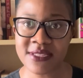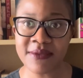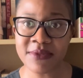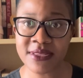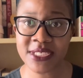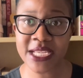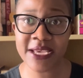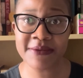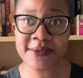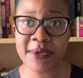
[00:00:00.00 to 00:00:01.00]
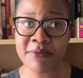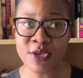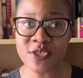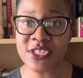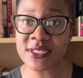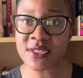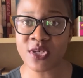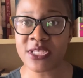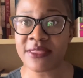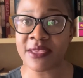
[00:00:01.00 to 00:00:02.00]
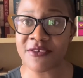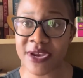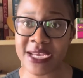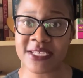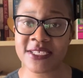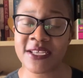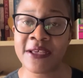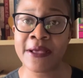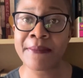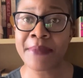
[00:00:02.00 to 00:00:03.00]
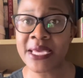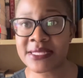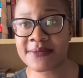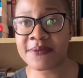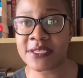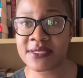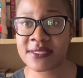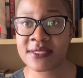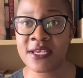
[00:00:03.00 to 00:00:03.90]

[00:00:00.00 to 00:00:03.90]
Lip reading: Sometimes maybe you're just not in the right mind space